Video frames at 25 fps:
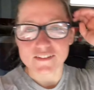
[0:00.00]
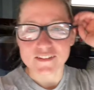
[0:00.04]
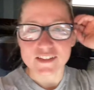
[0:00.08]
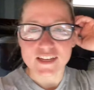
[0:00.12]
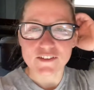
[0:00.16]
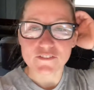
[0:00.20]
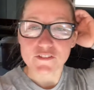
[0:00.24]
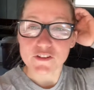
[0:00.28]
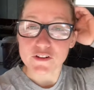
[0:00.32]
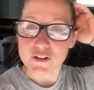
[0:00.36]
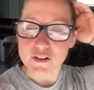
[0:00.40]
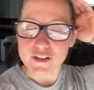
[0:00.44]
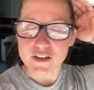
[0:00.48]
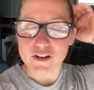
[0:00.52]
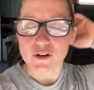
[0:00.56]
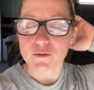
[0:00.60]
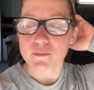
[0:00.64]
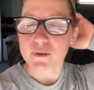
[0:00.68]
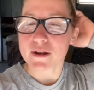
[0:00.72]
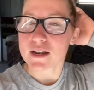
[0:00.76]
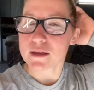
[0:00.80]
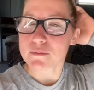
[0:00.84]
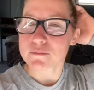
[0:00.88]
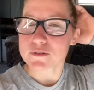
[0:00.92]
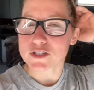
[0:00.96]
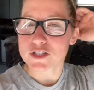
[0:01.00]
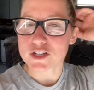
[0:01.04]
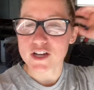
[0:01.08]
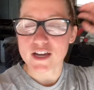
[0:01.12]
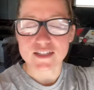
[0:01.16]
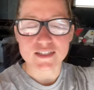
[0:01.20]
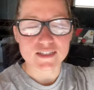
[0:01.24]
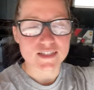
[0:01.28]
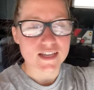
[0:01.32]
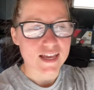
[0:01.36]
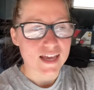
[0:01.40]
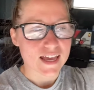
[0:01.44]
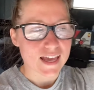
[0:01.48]
If you're new here, my name's
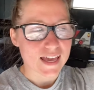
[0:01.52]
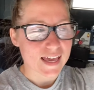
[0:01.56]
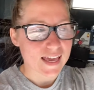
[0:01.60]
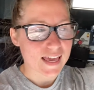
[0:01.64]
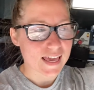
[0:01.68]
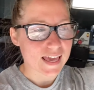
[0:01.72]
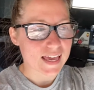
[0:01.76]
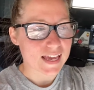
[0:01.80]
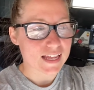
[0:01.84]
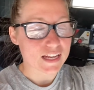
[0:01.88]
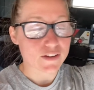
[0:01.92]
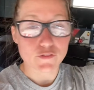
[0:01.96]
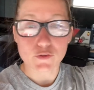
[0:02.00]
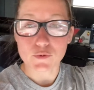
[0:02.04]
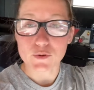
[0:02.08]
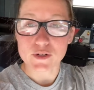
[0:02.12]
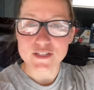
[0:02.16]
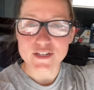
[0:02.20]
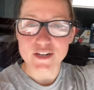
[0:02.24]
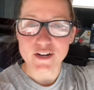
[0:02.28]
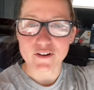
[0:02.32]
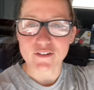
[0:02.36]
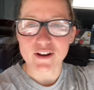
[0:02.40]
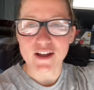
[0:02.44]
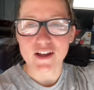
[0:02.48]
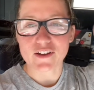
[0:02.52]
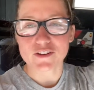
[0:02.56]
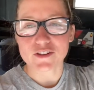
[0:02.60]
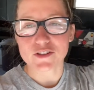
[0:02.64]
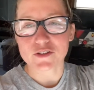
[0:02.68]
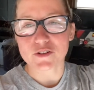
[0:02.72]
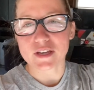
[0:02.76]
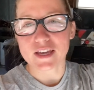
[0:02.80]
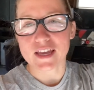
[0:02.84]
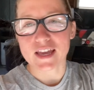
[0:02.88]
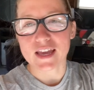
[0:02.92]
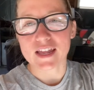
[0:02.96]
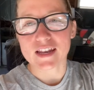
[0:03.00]
Jes and if you want to stick around, you
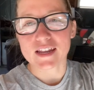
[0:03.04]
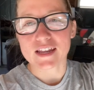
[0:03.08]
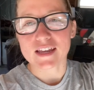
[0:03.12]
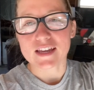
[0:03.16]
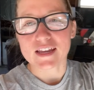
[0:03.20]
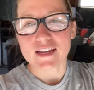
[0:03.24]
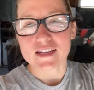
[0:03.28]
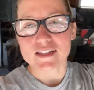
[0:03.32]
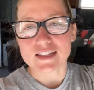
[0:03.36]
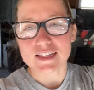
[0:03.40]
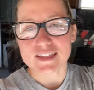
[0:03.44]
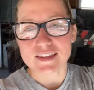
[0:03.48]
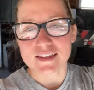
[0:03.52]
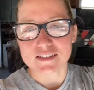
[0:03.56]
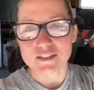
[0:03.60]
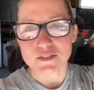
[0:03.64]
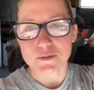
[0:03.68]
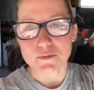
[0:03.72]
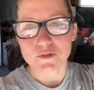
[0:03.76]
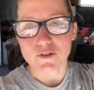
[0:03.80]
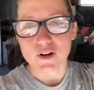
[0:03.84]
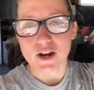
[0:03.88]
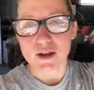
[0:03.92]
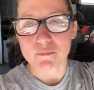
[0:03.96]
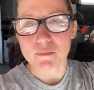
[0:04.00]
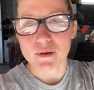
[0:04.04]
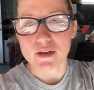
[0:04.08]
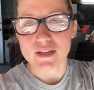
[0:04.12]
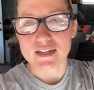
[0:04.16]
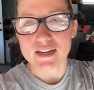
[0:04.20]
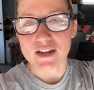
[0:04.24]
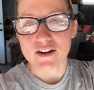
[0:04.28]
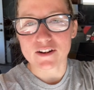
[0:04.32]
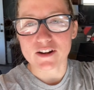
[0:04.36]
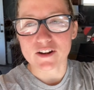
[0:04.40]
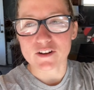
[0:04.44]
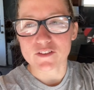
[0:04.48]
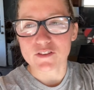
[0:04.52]
can click that subscribe button
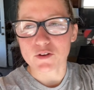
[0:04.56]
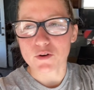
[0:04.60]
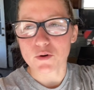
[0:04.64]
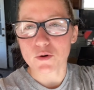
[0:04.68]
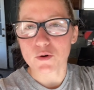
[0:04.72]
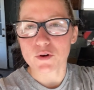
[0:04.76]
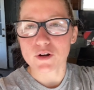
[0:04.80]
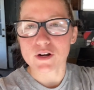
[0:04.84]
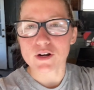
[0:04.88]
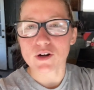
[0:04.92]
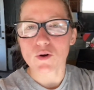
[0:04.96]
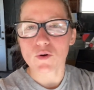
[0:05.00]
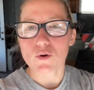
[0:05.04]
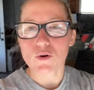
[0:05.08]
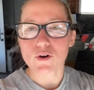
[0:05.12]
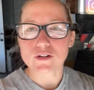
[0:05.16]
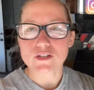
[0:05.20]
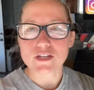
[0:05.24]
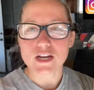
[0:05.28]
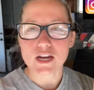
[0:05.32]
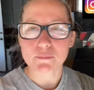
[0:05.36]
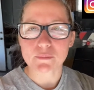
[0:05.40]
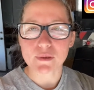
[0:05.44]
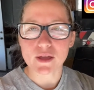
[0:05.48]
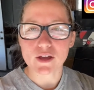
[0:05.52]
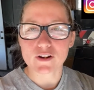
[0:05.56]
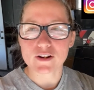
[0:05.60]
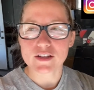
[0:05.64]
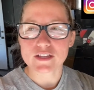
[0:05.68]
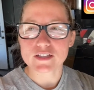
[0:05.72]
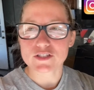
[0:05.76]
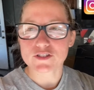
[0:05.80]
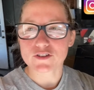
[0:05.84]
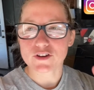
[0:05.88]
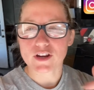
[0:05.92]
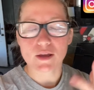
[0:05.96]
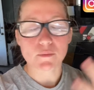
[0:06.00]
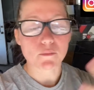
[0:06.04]
down here in the corner or check me out on
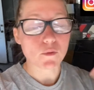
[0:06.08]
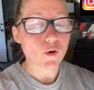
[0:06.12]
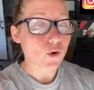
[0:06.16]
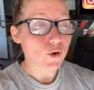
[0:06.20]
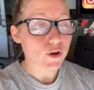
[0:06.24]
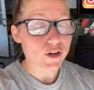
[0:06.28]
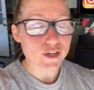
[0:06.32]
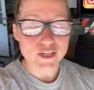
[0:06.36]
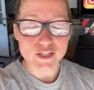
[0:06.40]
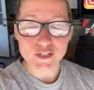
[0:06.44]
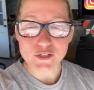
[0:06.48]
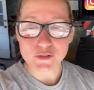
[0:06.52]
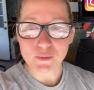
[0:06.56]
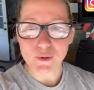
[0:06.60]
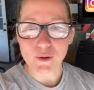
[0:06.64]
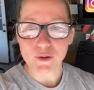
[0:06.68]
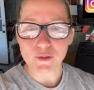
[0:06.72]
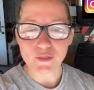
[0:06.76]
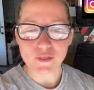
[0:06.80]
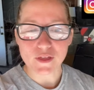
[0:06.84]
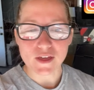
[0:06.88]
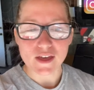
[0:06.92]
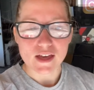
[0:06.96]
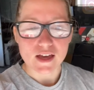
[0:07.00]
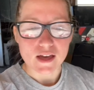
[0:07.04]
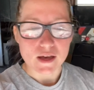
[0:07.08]
Instagram, or you can do both.